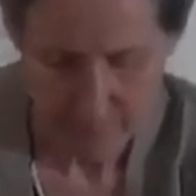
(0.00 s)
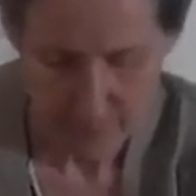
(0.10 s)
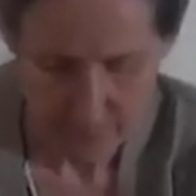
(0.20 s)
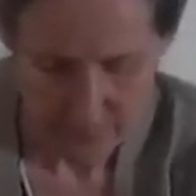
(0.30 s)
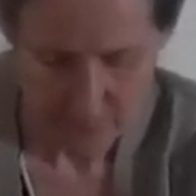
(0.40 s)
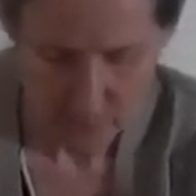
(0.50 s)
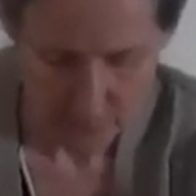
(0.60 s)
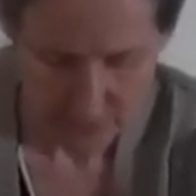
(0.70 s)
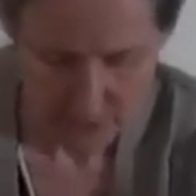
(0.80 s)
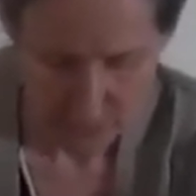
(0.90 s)
because
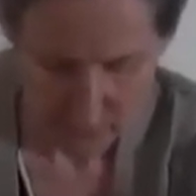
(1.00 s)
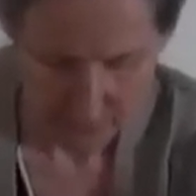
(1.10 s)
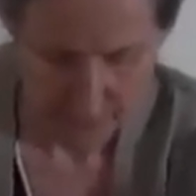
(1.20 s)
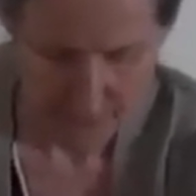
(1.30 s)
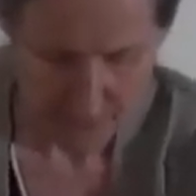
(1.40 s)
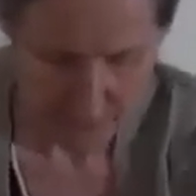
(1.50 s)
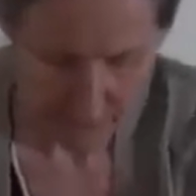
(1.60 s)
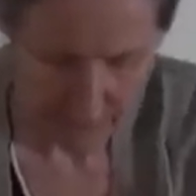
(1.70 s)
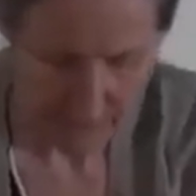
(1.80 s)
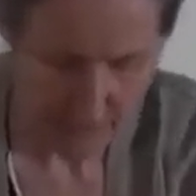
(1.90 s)
what you want to
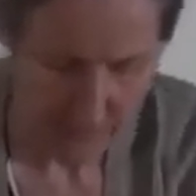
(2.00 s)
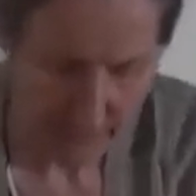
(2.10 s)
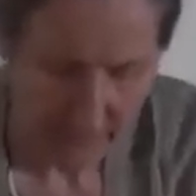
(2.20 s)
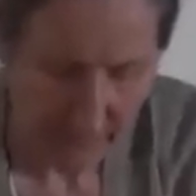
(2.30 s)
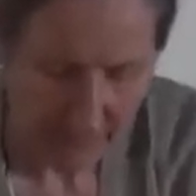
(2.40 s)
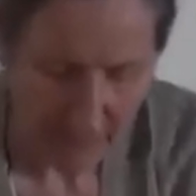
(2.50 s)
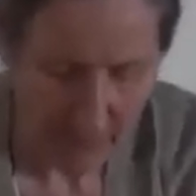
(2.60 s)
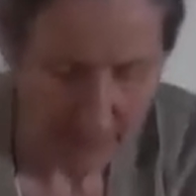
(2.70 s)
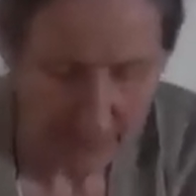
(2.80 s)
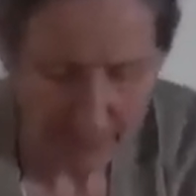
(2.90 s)
do is put enough
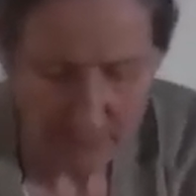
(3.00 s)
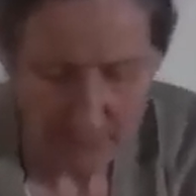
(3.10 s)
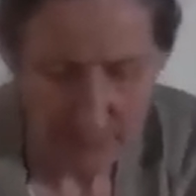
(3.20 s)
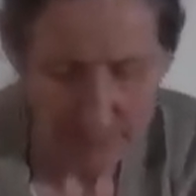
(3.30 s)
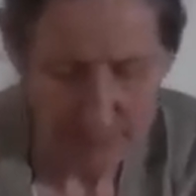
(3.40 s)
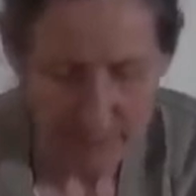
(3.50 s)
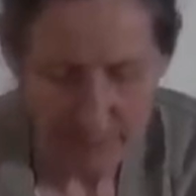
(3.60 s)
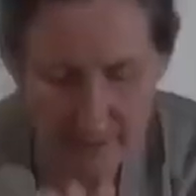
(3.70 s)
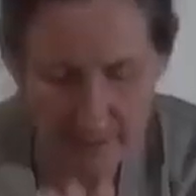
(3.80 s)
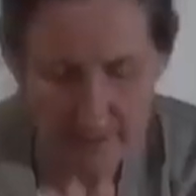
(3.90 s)
olive oil on
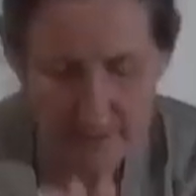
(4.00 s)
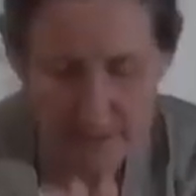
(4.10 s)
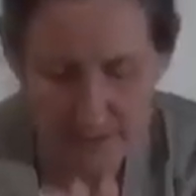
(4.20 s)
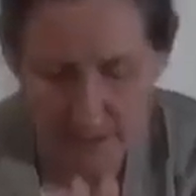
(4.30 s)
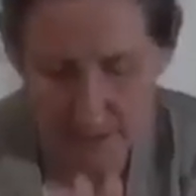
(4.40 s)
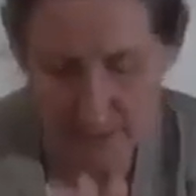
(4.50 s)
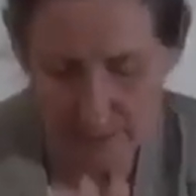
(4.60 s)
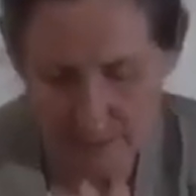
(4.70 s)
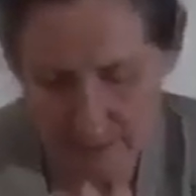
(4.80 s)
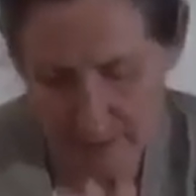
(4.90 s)
there so
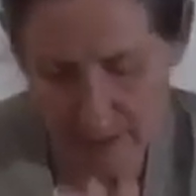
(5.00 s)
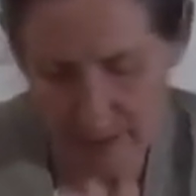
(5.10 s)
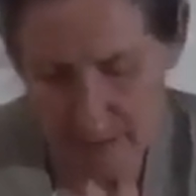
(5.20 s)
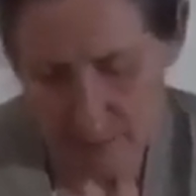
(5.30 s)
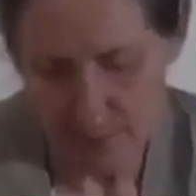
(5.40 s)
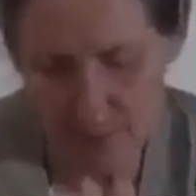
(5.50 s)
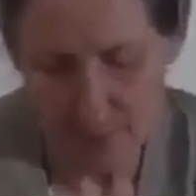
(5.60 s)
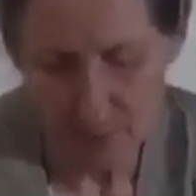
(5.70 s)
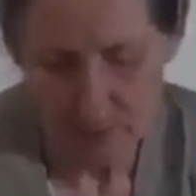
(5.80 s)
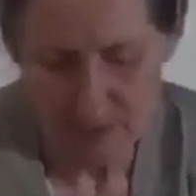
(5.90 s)
that the cayenne
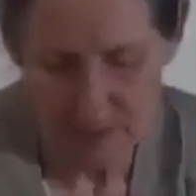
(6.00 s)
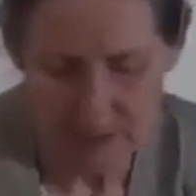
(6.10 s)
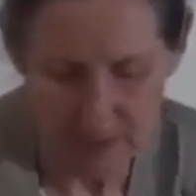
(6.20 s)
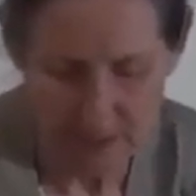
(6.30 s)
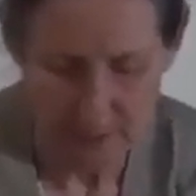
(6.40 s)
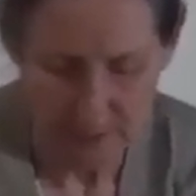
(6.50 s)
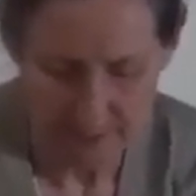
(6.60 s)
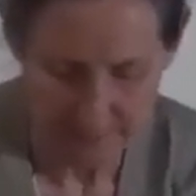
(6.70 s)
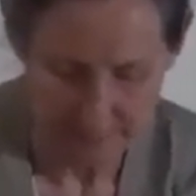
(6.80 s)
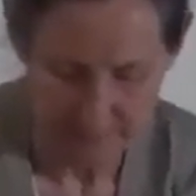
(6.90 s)
pepper will stick to it.